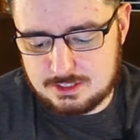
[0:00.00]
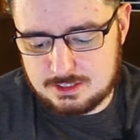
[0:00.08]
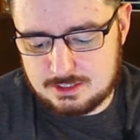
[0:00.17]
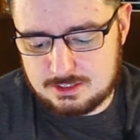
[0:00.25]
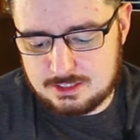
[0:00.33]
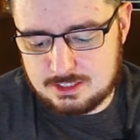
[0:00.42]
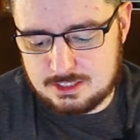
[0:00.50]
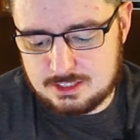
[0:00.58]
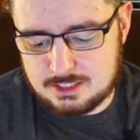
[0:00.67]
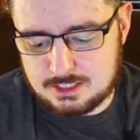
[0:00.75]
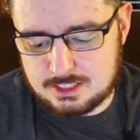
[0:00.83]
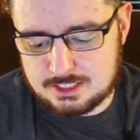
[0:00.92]

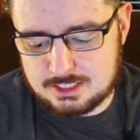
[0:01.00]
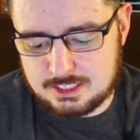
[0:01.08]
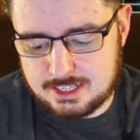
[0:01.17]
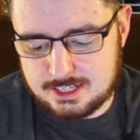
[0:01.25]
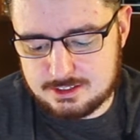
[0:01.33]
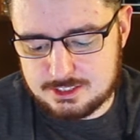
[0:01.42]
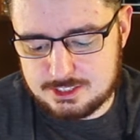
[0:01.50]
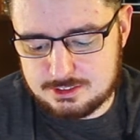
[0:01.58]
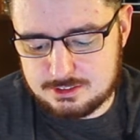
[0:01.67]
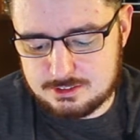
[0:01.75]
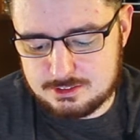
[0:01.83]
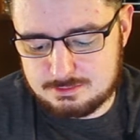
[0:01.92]
The
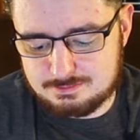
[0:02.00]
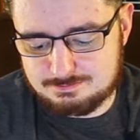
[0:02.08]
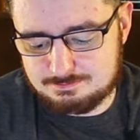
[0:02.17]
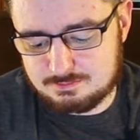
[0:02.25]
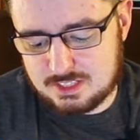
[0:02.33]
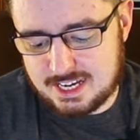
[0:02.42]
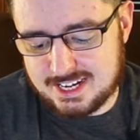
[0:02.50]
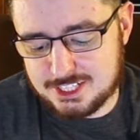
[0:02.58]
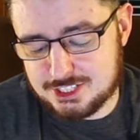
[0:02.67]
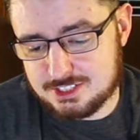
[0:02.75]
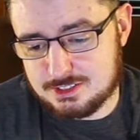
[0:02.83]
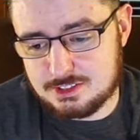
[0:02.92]
character
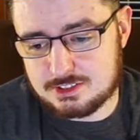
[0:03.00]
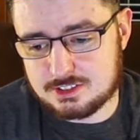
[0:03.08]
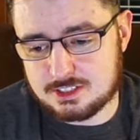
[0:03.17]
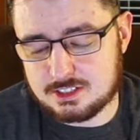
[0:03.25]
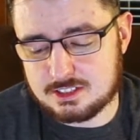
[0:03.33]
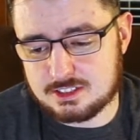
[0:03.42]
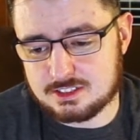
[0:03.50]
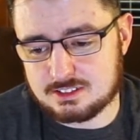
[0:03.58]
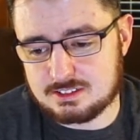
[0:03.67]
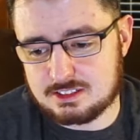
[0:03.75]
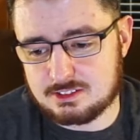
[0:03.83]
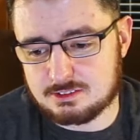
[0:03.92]
actions,
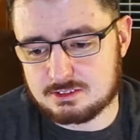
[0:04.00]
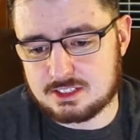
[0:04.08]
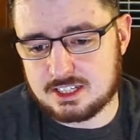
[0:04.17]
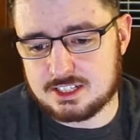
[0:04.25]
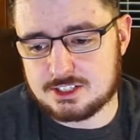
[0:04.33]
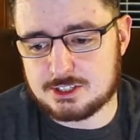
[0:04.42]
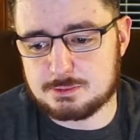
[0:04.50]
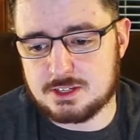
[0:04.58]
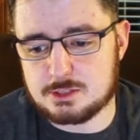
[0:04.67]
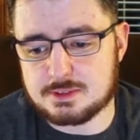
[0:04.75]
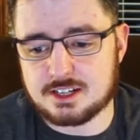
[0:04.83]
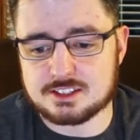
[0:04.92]
kind of touch
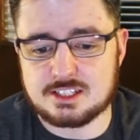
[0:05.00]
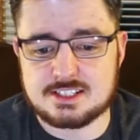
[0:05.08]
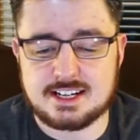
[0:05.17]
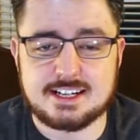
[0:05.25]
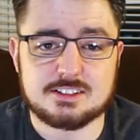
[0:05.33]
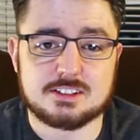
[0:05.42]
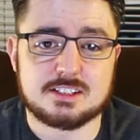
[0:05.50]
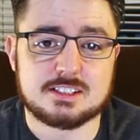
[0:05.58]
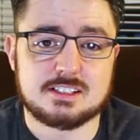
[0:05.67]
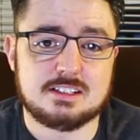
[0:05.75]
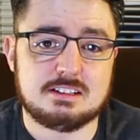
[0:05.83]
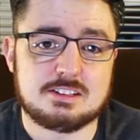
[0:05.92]
base back on the dialogue.
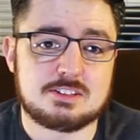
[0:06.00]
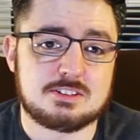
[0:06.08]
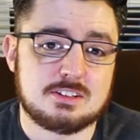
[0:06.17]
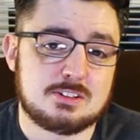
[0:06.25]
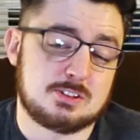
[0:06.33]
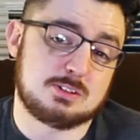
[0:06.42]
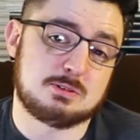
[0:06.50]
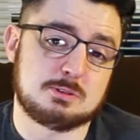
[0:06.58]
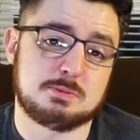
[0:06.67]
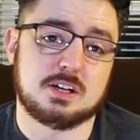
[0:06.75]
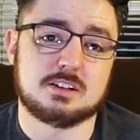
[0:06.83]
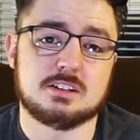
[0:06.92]
It's
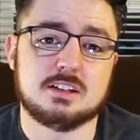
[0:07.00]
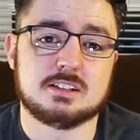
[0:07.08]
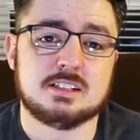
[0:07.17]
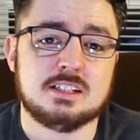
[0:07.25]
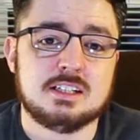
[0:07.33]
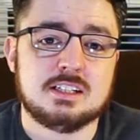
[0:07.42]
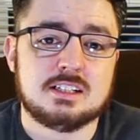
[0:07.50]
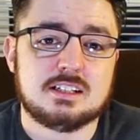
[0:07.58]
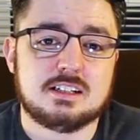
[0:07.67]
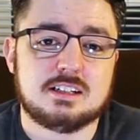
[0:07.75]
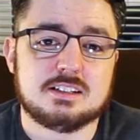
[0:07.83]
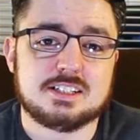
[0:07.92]
spot on.
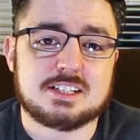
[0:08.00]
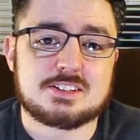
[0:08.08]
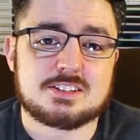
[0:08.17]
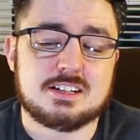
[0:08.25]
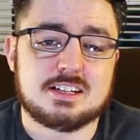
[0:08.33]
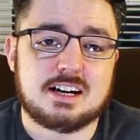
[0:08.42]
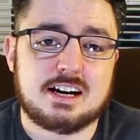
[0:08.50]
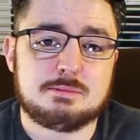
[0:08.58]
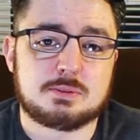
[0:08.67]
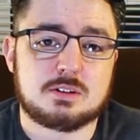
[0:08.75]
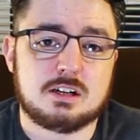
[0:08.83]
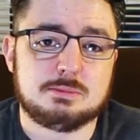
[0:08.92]
Like I said, I'd
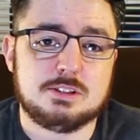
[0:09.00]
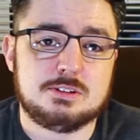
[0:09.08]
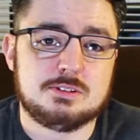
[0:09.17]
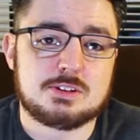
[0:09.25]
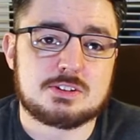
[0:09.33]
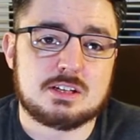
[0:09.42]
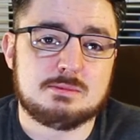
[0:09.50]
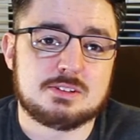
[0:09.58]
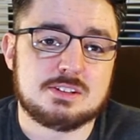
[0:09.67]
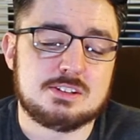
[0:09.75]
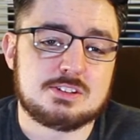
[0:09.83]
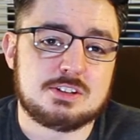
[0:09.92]
probably do the same
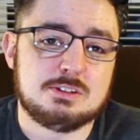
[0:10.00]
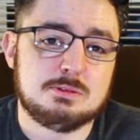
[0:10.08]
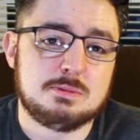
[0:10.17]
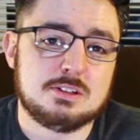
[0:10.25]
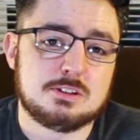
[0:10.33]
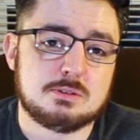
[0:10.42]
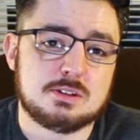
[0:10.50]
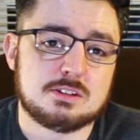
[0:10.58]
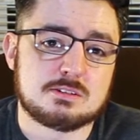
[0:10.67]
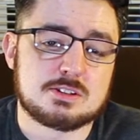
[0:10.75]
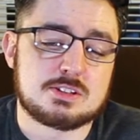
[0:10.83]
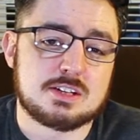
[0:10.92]
things he would be
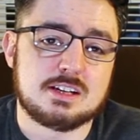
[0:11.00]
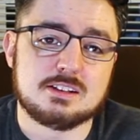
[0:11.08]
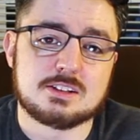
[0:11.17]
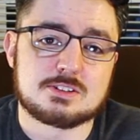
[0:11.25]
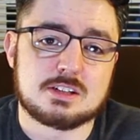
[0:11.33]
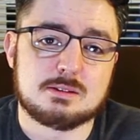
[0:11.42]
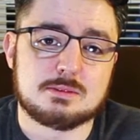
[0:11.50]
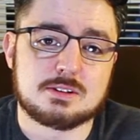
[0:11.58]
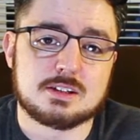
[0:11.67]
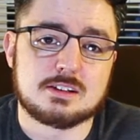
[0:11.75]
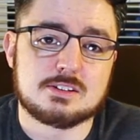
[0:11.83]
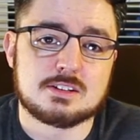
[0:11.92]
doing or saying the same
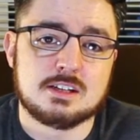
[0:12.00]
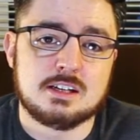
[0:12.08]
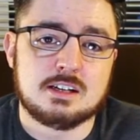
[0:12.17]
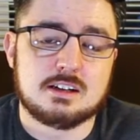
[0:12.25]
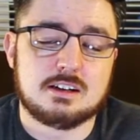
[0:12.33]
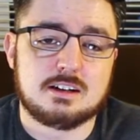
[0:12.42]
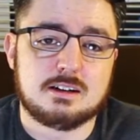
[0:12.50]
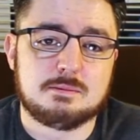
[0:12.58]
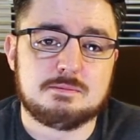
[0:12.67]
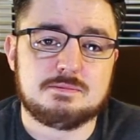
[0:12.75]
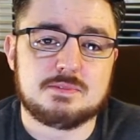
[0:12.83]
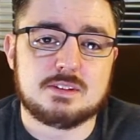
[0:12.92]
things.
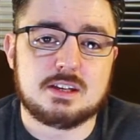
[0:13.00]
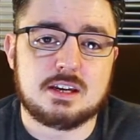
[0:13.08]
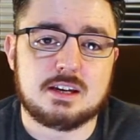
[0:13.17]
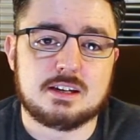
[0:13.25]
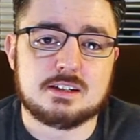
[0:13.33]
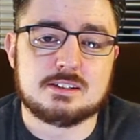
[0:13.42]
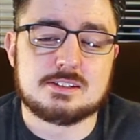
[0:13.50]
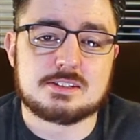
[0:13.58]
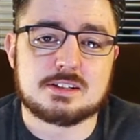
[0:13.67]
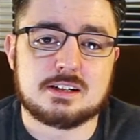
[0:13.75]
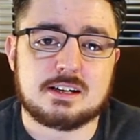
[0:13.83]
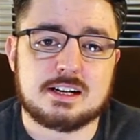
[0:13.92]

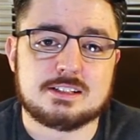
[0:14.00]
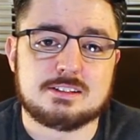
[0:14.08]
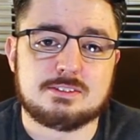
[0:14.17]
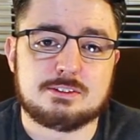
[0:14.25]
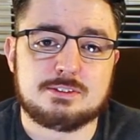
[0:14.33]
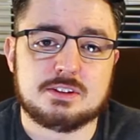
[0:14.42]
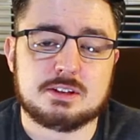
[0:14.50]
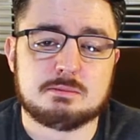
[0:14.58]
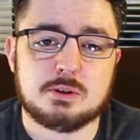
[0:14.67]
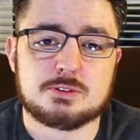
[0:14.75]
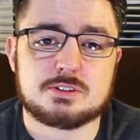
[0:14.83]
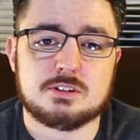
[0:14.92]
I feel like
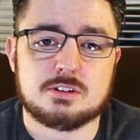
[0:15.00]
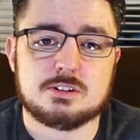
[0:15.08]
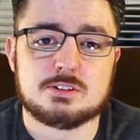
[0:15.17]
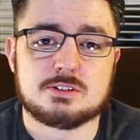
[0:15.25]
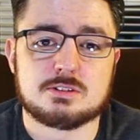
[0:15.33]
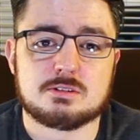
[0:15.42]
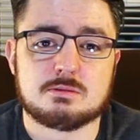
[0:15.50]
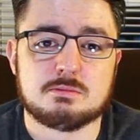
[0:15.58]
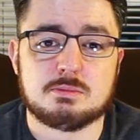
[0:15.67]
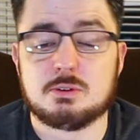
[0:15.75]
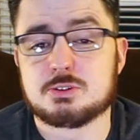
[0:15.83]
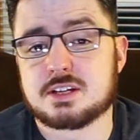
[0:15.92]
most nerds or
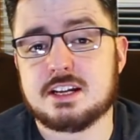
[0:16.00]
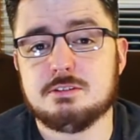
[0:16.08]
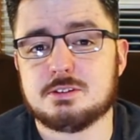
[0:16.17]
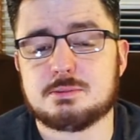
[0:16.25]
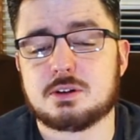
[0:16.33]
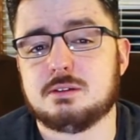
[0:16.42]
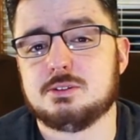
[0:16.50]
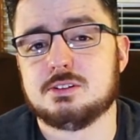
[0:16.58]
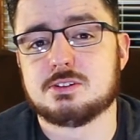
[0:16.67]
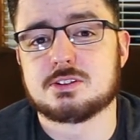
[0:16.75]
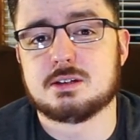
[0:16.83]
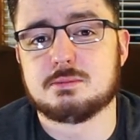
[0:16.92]
most anyone would probably do
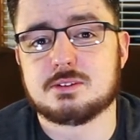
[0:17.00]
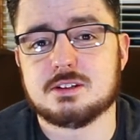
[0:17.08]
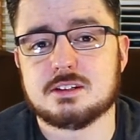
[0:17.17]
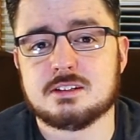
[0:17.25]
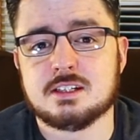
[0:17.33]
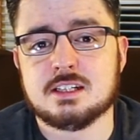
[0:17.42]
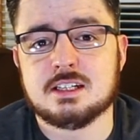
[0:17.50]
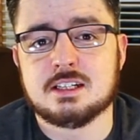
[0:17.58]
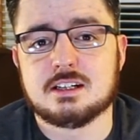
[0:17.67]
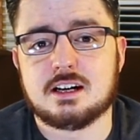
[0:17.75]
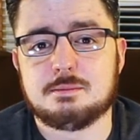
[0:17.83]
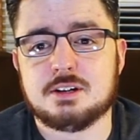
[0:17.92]
the same thing.
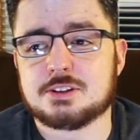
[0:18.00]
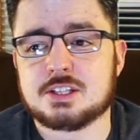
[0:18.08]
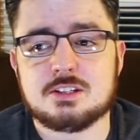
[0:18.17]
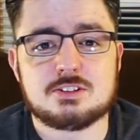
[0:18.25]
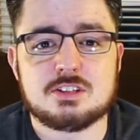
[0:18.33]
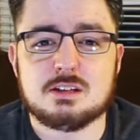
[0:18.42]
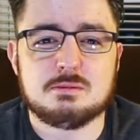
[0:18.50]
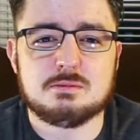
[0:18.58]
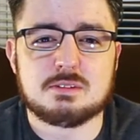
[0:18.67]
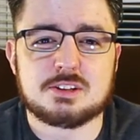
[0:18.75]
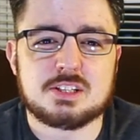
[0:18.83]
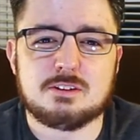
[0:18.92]

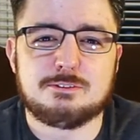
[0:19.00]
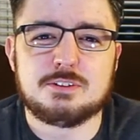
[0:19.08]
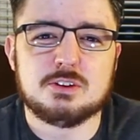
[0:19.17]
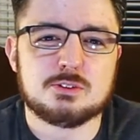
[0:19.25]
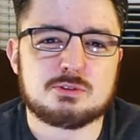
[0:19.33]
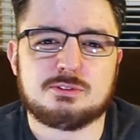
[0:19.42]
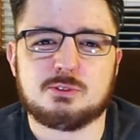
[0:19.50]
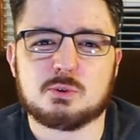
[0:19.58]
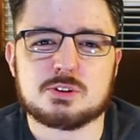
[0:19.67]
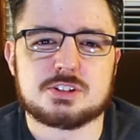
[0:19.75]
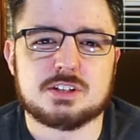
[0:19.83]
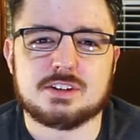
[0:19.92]
Nothing feels
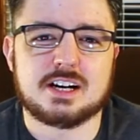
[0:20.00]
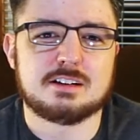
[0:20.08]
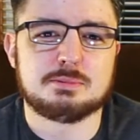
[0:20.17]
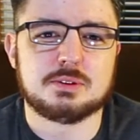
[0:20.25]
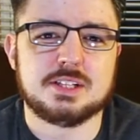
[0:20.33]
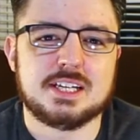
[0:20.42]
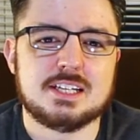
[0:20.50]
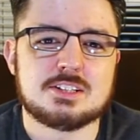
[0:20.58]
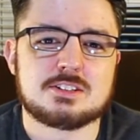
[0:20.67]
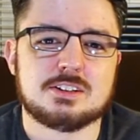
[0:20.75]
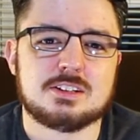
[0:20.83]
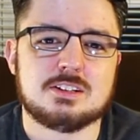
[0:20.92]
forced or out of
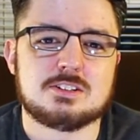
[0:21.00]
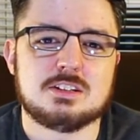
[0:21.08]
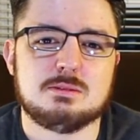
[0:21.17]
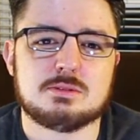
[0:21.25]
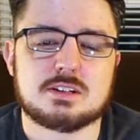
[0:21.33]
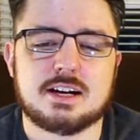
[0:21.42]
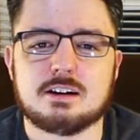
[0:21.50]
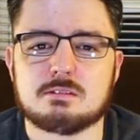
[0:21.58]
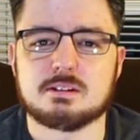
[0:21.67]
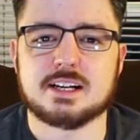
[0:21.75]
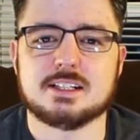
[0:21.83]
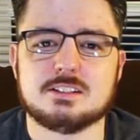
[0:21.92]
place. Nothing seems kind
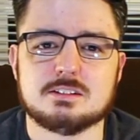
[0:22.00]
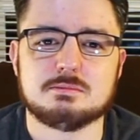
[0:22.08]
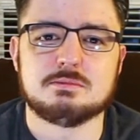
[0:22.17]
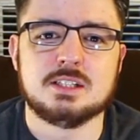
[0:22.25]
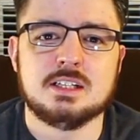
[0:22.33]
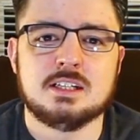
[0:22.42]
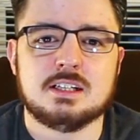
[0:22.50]
of random.